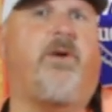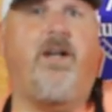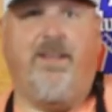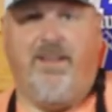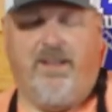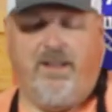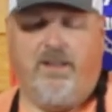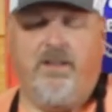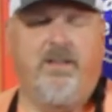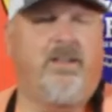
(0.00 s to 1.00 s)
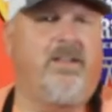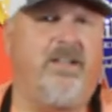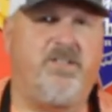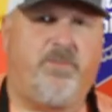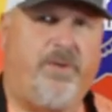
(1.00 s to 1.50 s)
break then
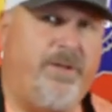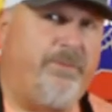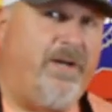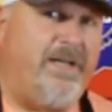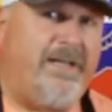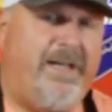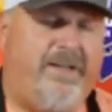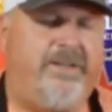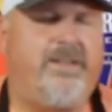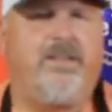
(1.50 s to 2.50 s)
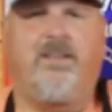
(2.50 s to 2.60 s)
and spring break now.